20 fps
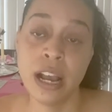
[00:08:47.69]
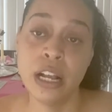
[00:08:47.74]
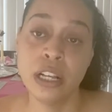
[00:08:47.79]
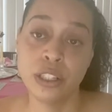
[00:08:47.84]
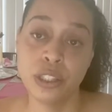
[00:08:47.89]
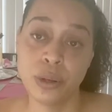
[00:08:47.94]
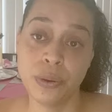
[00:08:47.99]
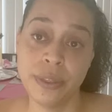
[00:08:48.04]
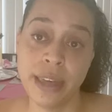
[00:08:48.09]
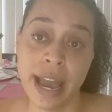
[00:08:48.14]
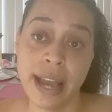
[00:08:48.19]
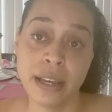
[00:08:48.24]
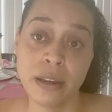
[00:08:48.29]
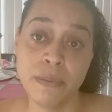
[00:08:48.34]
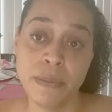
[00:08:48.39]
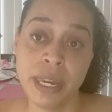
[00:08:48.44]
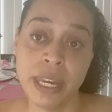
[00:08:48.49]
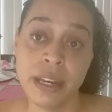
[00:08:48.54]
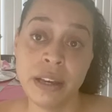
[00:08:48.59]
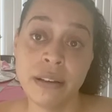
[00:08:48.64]
So that can
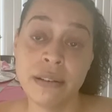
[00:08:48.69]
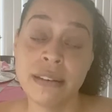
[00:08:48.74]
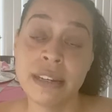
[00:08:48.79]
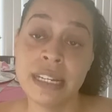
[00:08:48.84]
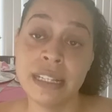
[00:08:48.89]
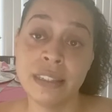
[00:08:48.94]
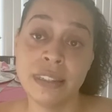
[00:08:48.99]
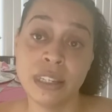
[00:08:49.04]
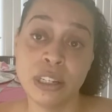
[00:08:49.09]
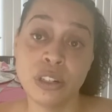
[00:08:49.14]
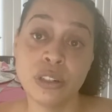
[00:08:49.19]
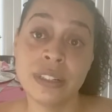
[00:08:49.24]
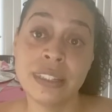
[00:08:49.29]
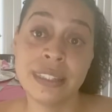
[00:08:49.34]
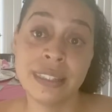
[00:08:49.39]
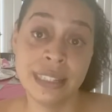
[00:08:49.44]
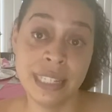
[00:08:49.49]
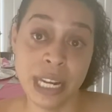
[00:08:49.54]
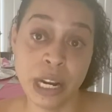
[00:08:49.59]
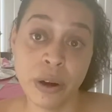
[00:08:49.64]
be considered
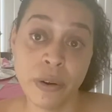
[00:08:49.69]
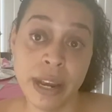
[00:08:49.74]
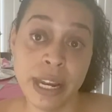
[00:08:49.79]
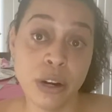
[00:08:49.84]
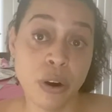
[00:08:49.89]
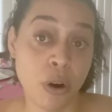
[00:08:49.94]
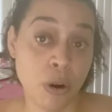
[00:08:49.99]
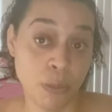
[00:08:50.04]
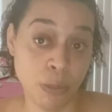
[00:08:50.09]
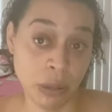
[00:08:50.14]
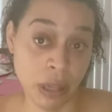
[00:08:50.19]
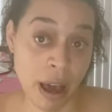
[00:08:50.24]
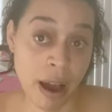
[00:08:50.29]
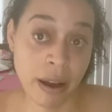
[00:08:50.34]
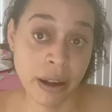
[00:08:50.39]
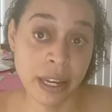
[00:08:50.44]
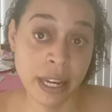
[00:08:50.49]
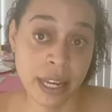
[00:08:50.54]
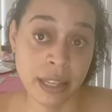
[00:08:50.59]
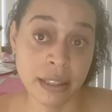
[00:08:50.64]
steering or
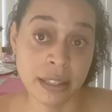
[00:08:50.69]
blocking.